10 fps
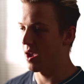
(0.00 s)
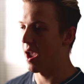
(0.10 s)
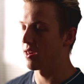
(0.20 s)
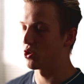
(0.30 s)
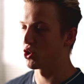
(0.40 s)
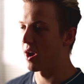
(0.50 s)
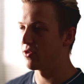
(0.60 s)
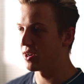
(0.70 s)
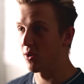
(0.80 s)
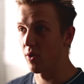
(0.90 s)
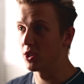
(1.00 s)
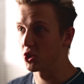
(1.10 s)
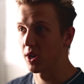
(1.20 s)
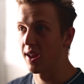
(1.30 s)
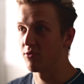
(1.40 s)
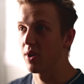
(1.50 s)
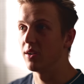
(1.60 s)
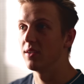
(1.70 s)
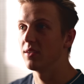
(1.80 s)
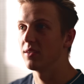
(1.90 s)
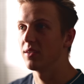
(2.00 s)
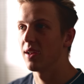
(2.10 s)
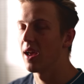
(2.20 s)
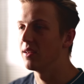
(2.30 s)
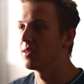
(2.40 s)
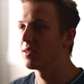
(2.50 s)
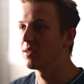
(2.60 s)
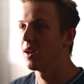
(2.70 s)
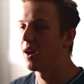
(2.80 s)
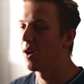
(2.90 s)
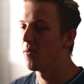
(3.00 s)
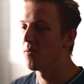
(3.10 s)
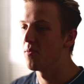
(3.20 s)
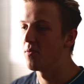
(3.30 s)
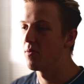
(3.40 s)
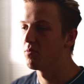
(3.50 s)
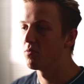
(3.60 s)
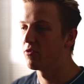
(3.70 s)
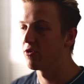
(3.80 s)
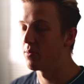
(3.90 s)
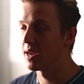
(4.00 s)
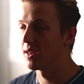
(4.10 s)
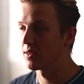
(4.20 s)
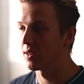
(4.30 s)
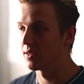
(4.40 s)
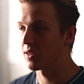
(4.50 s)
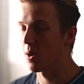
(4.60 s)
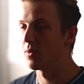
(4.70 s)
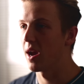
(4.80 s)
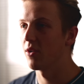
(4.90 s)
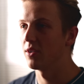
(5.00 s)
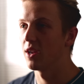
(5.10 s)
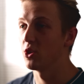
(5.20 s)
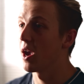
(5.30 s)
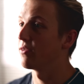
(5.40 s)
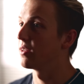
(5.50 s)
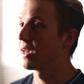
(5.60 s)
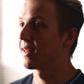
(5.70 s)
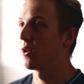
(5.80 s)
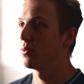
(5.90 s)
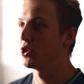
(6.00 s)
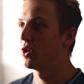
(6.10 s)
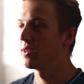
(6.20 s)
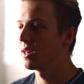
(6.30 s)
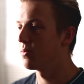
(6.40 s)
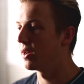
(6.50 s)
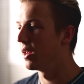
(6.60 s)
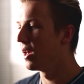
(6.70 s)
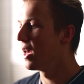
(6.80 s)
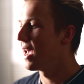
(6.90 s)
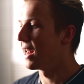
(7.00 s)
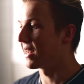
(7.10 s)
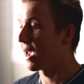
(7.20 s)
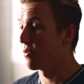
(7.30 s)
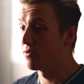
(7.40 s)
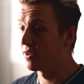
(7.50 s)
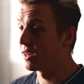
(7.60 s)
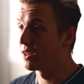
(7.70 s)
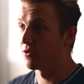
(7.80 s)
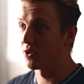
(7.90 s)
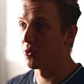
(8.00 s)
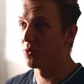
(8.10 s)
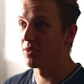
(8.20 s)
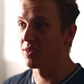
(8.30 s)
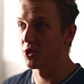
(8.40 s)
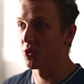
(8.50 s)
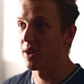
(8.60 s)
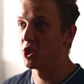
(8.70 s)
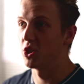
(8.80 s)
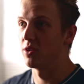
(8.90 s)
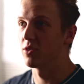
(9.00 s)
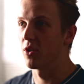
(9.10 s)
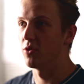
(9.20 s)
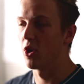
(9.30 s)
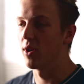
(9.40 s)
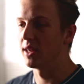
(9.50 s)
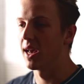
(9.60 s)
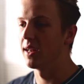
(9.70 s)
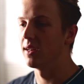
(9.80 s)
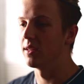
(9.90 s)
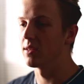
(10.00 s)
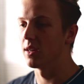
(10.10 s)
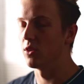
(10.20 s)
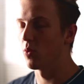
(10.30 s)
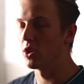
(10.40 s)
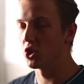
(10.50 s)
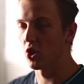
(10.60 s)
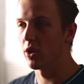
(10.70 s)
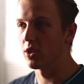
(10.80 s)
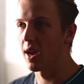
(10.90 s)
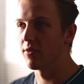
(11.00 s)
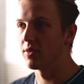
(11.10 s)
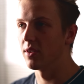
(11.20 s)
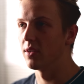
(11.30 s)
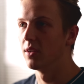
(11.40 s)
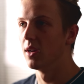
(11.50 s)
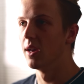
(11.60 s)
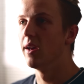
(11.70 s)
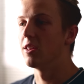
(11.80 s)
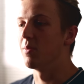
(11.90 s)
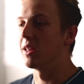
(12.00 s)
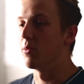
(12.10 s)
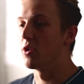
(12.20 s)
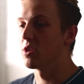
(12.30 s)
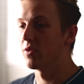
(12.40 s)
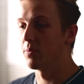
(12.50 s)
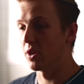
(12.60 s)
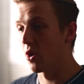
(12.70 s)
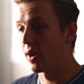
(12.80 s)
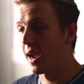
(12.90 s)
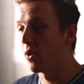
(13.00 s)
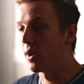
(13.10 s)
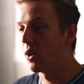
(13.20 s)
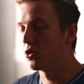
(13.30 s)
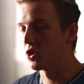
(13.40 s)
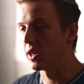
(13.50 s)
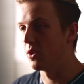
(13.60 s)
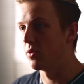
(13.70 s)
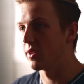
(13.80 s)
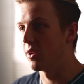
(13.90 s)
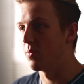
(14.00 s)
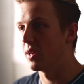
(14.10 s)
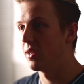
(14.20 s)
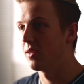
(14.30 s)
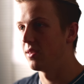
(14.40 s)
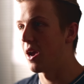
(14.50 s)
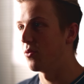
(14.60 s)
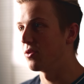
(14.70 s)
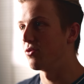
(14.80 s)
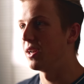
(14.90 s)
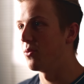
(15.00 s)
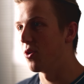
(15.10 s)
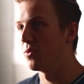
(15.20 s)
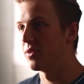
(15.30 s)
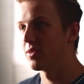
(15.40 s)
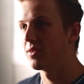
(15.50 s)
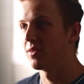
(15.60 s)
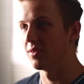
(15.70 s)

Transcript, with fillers: as a driver you get one shot at F one, and um, for me it's it's come now, and, and you have to take that opportunity, but it came at a very difficult situation. So knowing that it's it's one shot and you have to to make the most of it, but knowing how, how tricky it was going to be, that was really what was